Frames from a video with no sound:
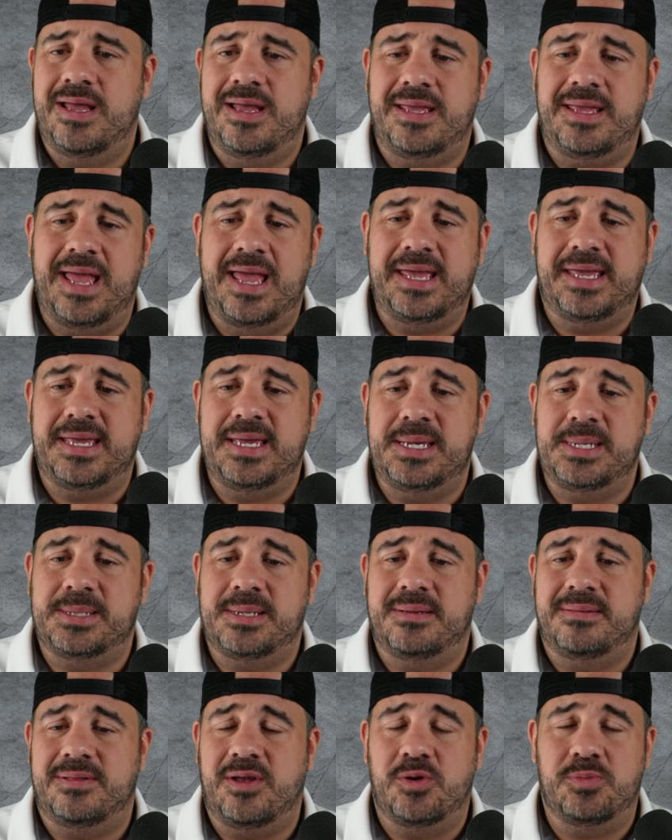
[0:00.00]
Yankees,
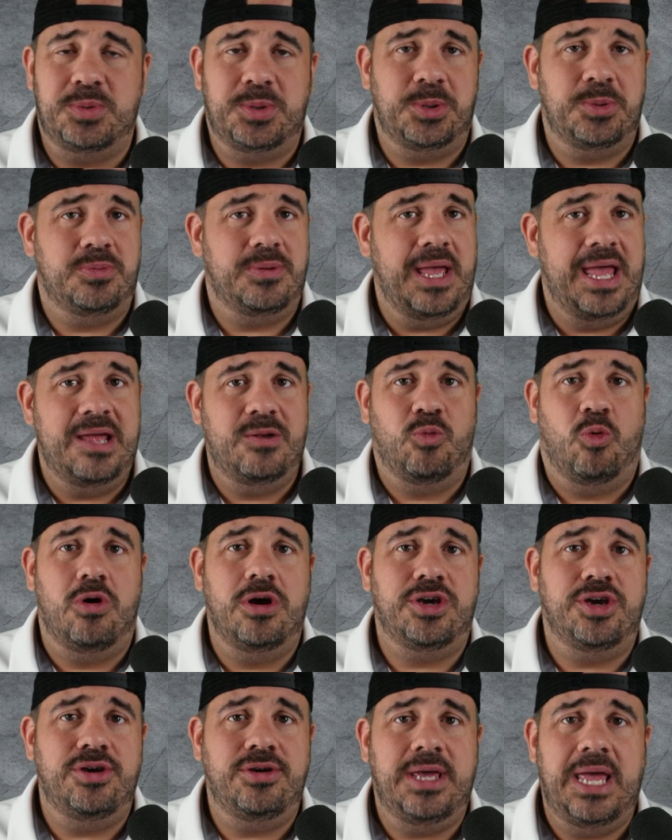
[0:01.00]
they had
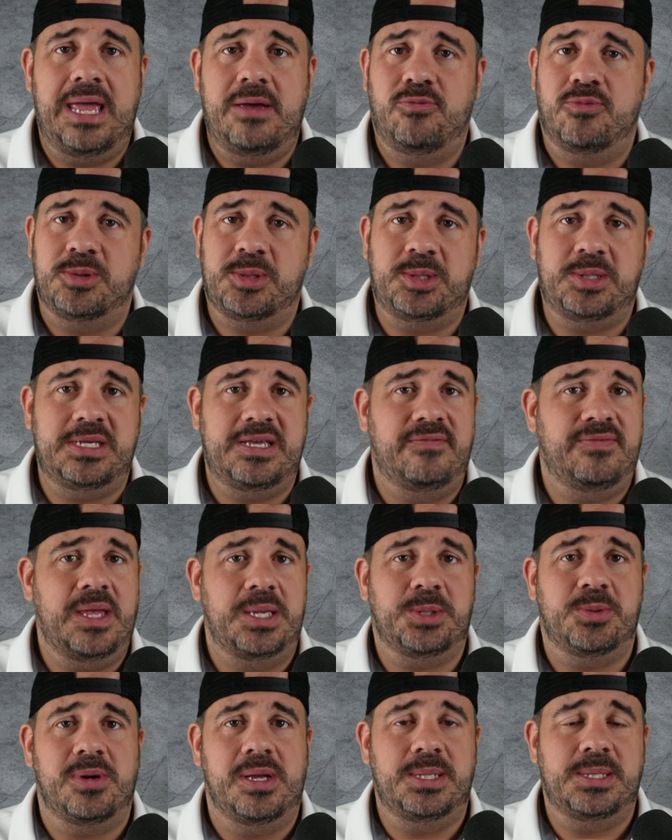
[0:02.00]
1 good game. We'll see if that
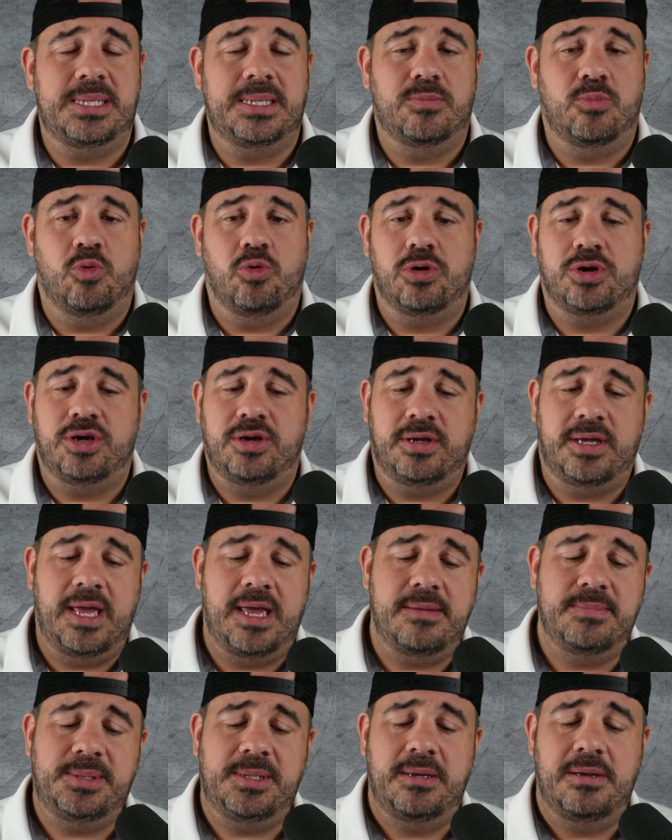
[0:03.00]
trends to more good
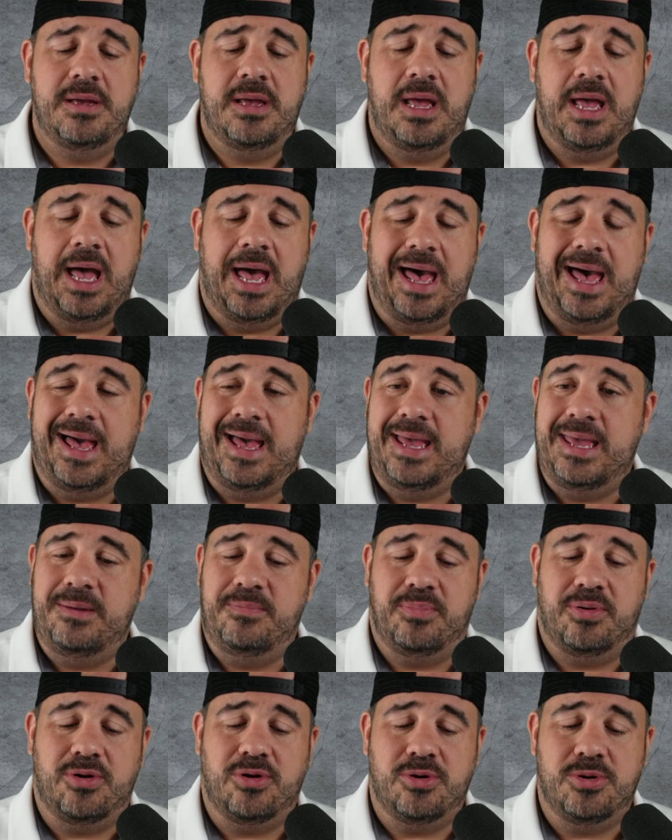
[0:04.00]
games. I
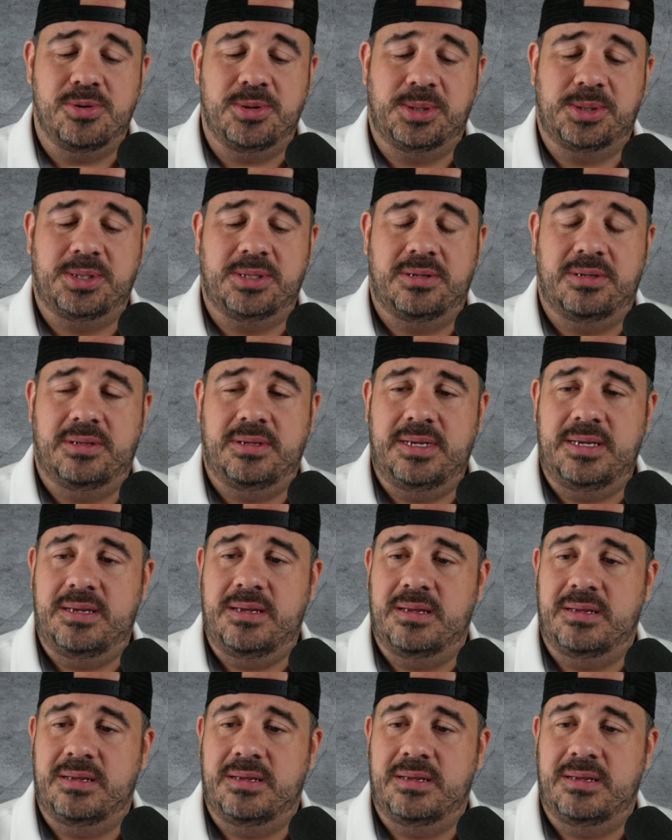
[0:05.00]
personally...